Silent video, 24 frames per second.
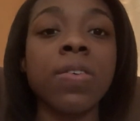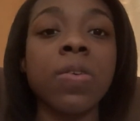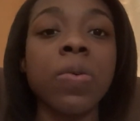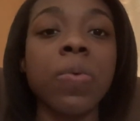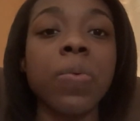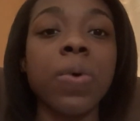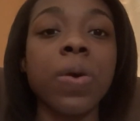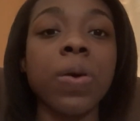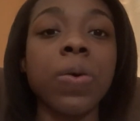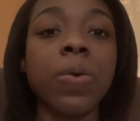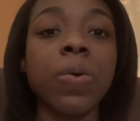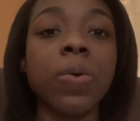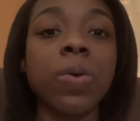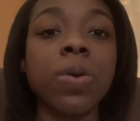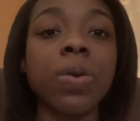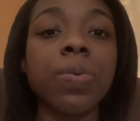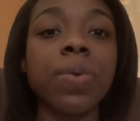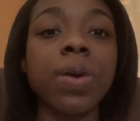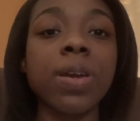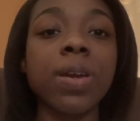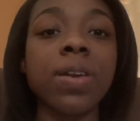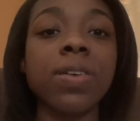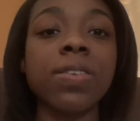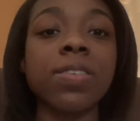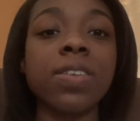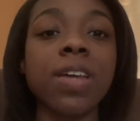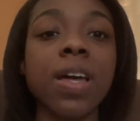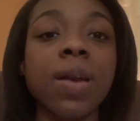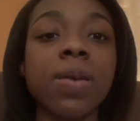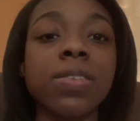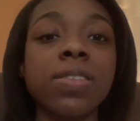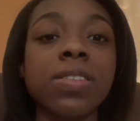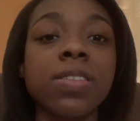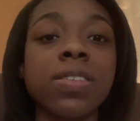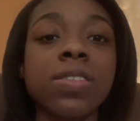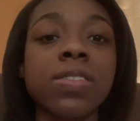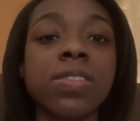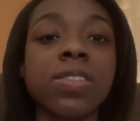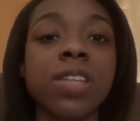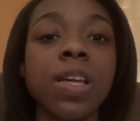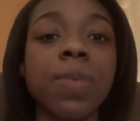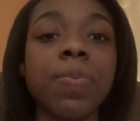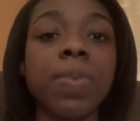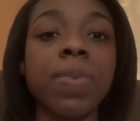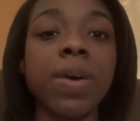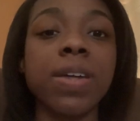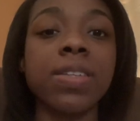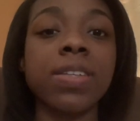When the dorm director decided to
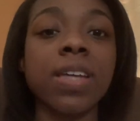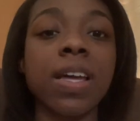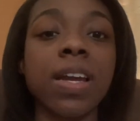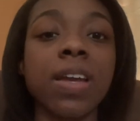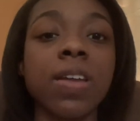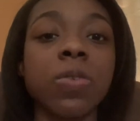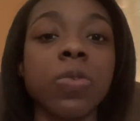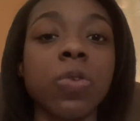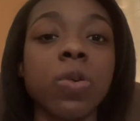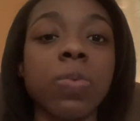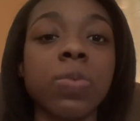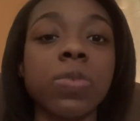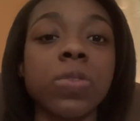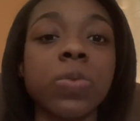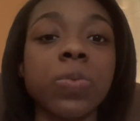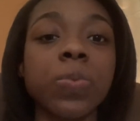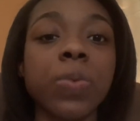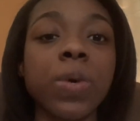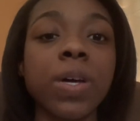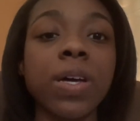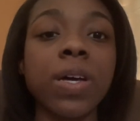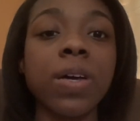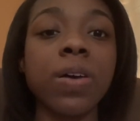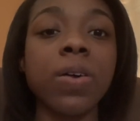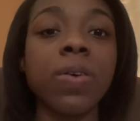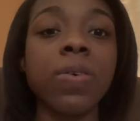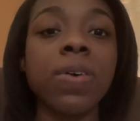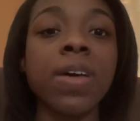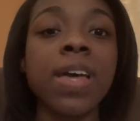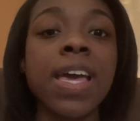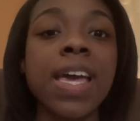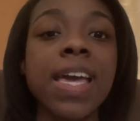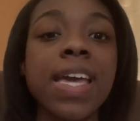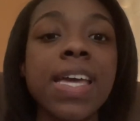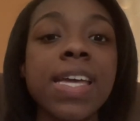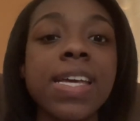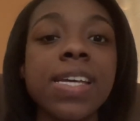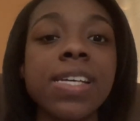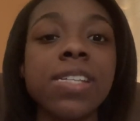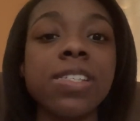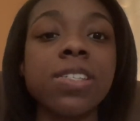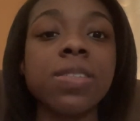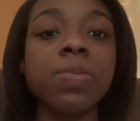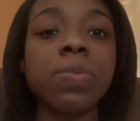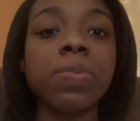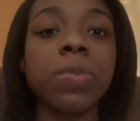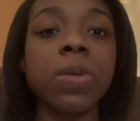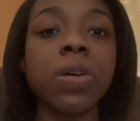step outside of the dorm as well, he
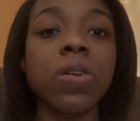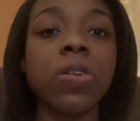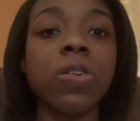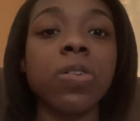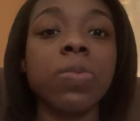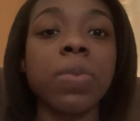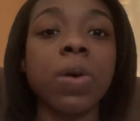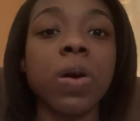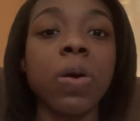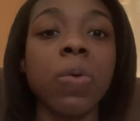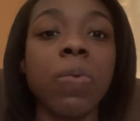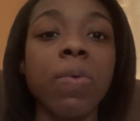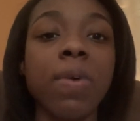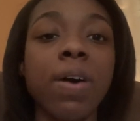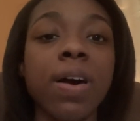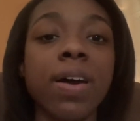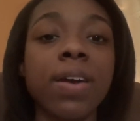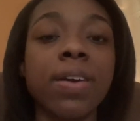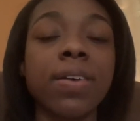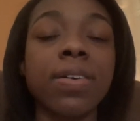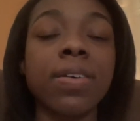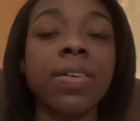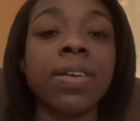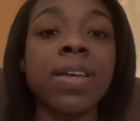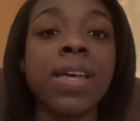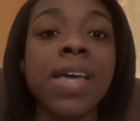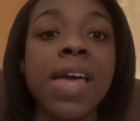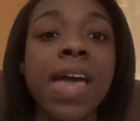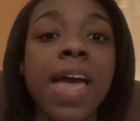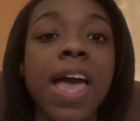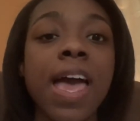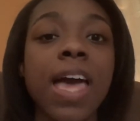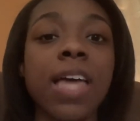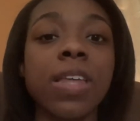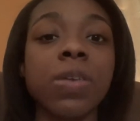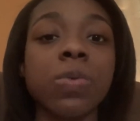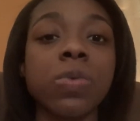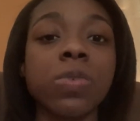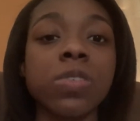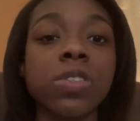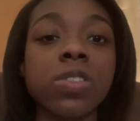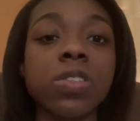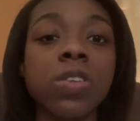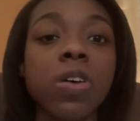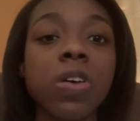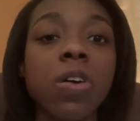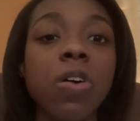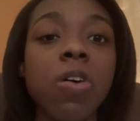smelled marijuana. As a
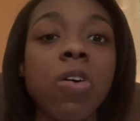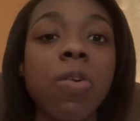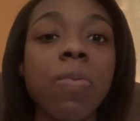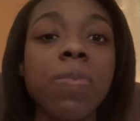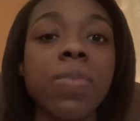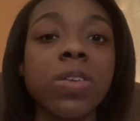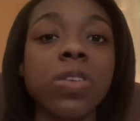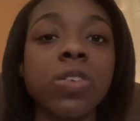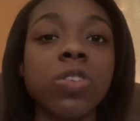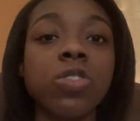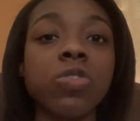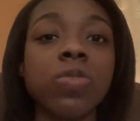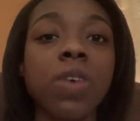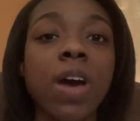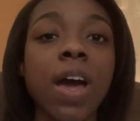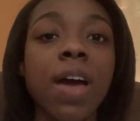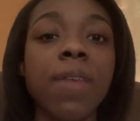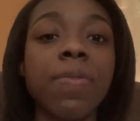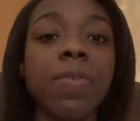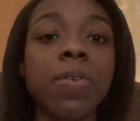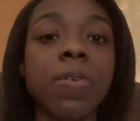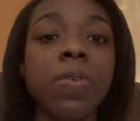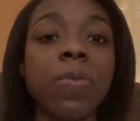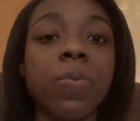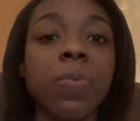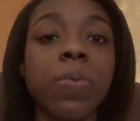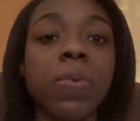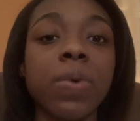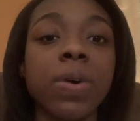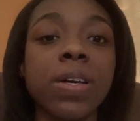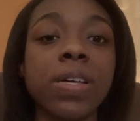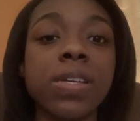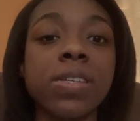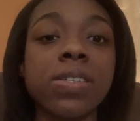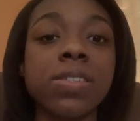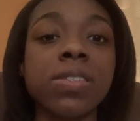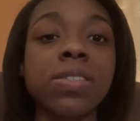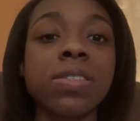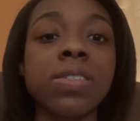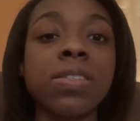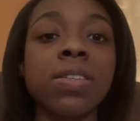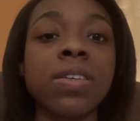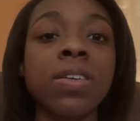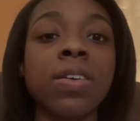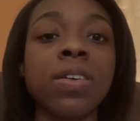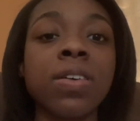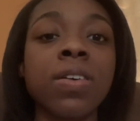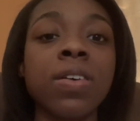result, Mr. Driver
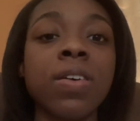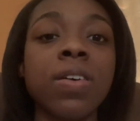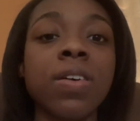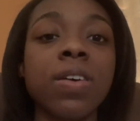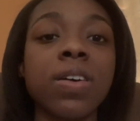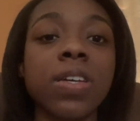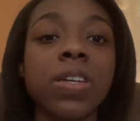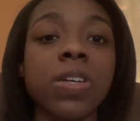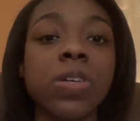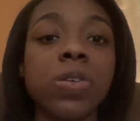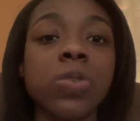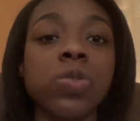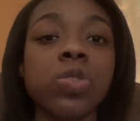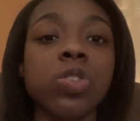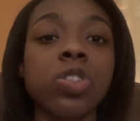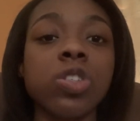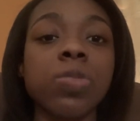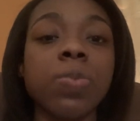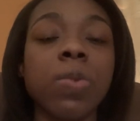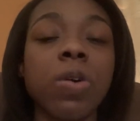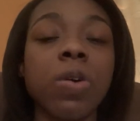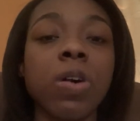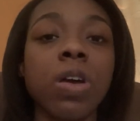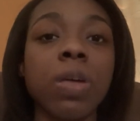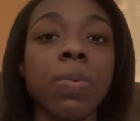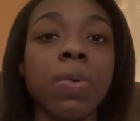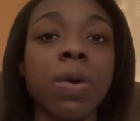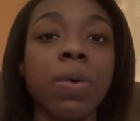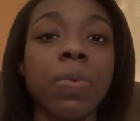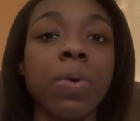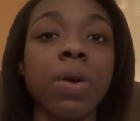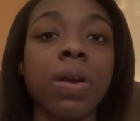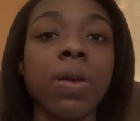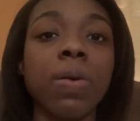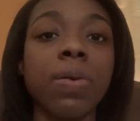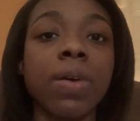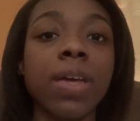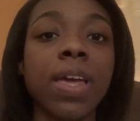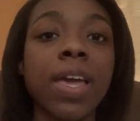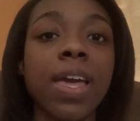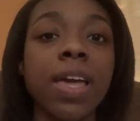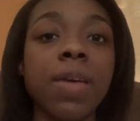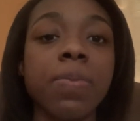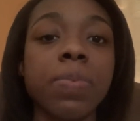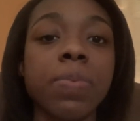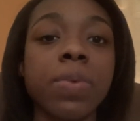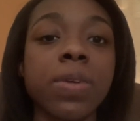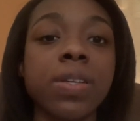was accused of smoking marijuana on
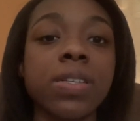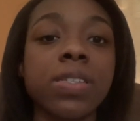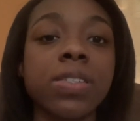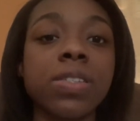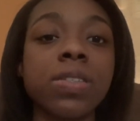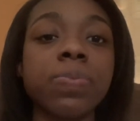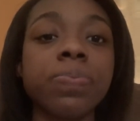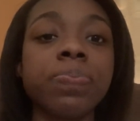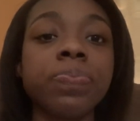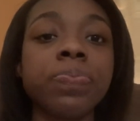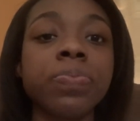campus.